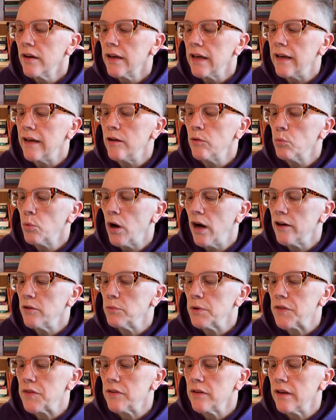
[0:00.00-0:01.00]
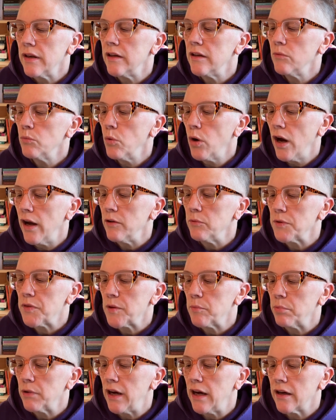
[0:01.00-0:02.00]
In one with
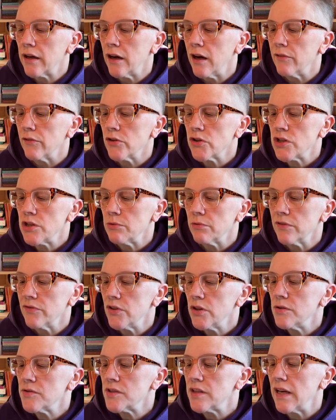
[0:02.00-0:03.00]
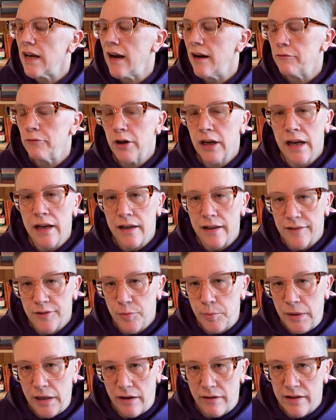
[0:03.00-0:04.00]
the black cover, she reviews the African
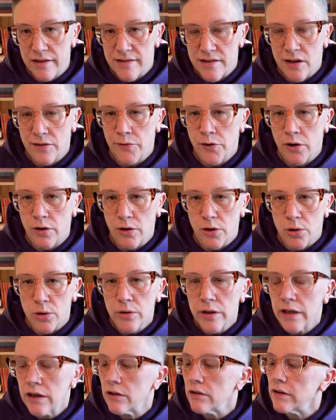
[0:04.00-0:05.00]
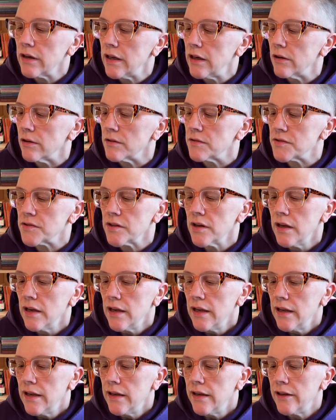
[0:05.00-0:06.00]
experience of her earlier years.
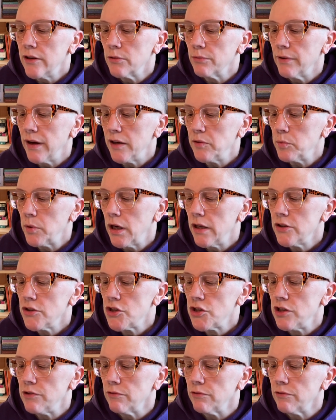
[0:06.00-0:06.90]
In a red one, she